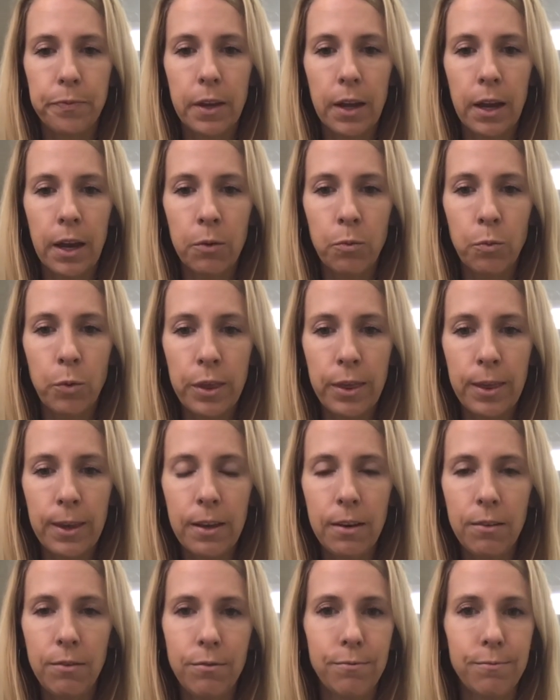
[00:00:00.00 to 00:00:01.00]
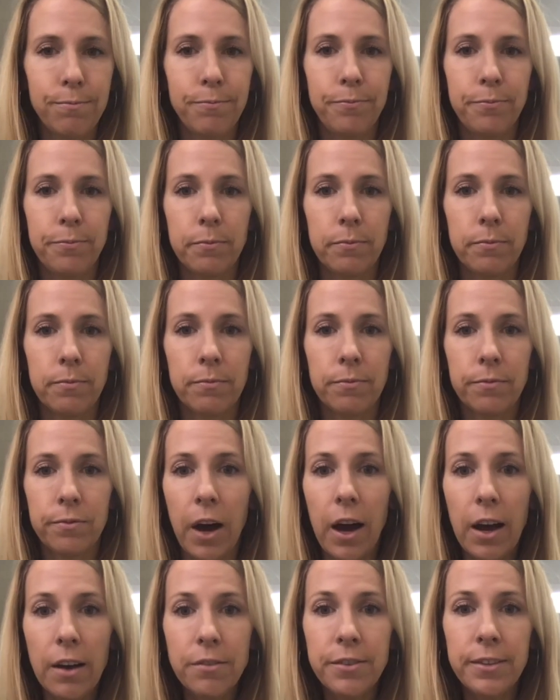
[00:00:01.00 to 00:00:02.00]
and within
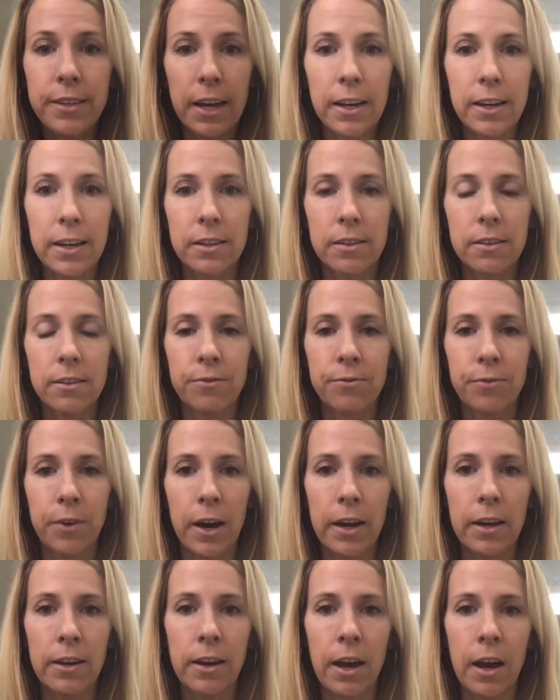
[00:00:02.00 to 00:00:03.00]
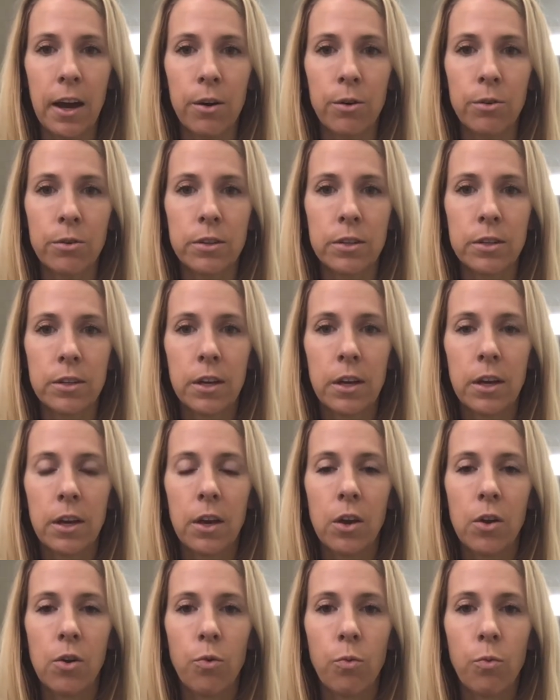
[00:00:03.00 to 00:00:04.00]
5 seconds find out
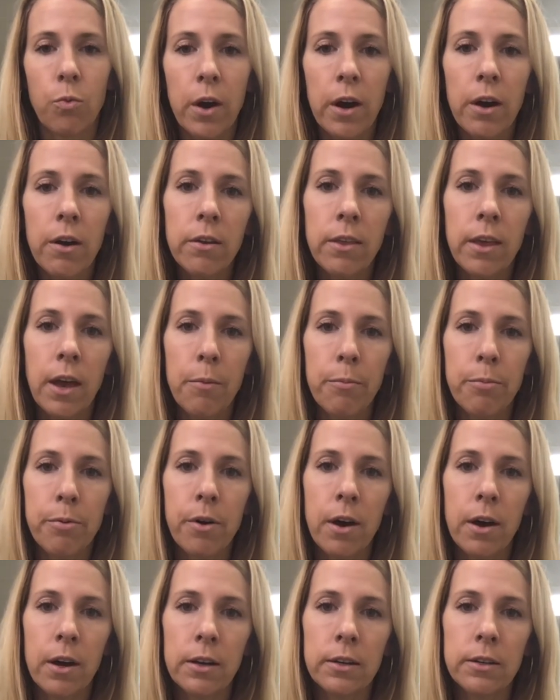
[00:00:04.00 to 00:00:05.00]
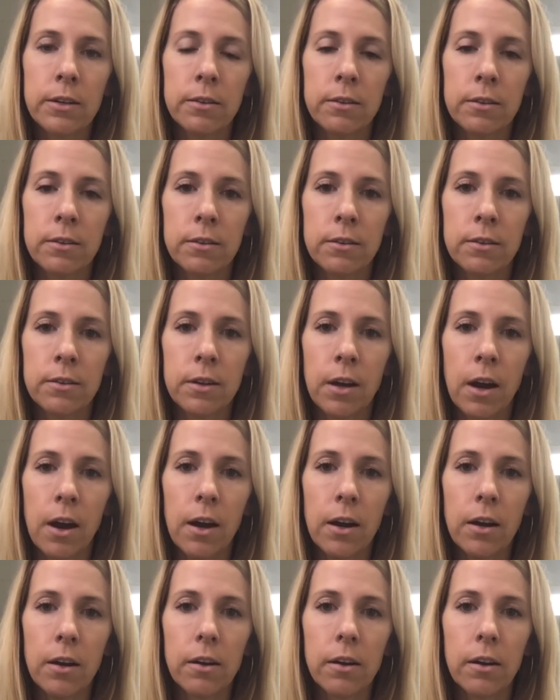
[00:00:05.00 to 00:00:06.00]
where that product is in
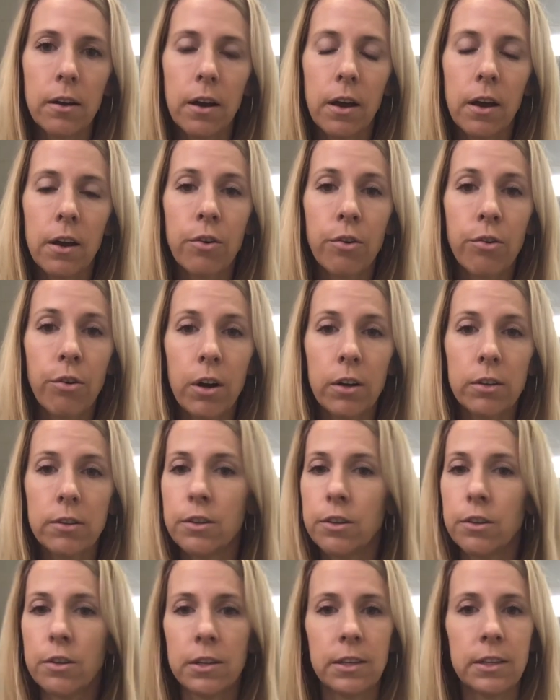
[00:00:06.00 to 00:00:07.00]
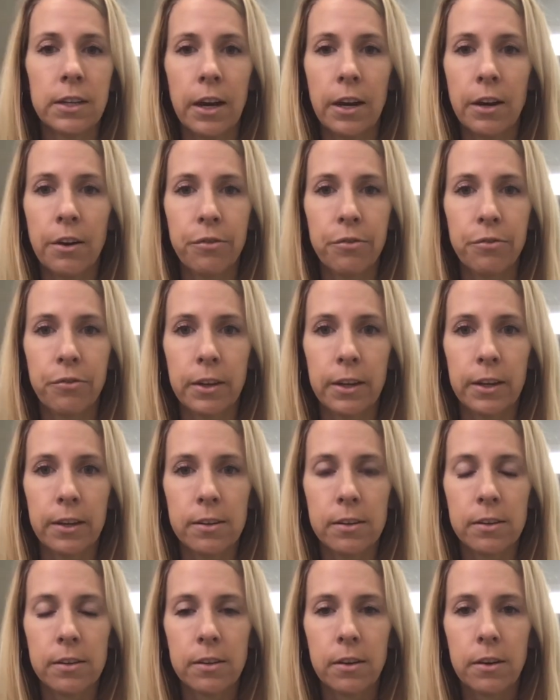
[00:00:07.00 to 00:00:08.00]
stock across your entire fleet.